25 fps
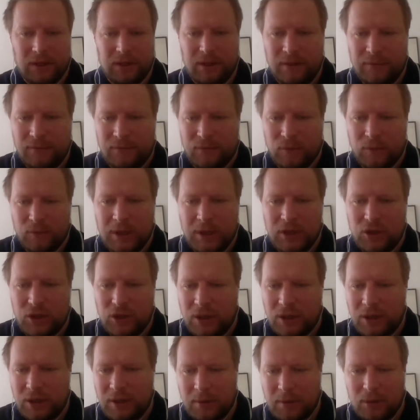
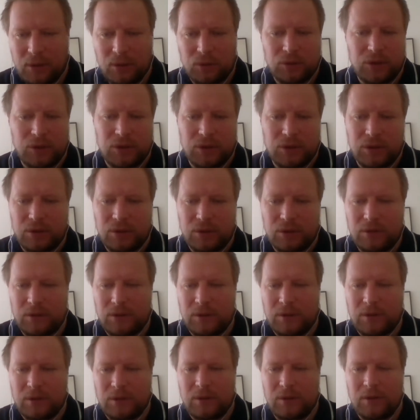information about
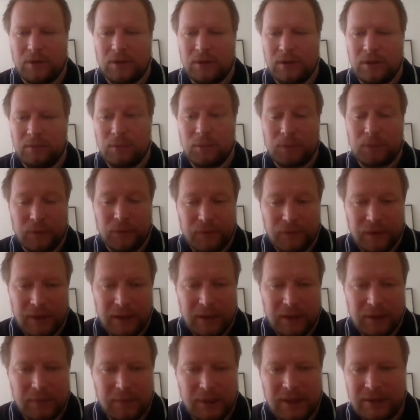
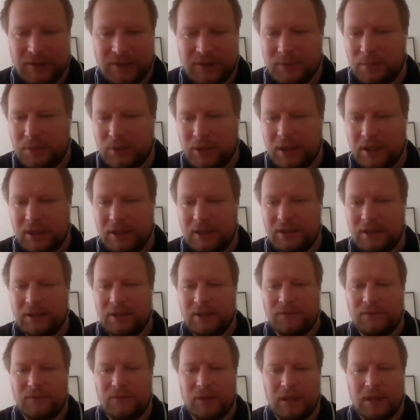ibuprofen being spread in
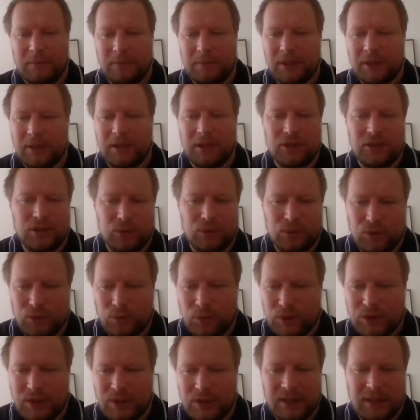different applications,
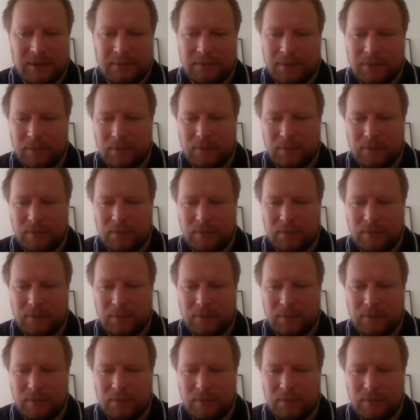WhatsApp,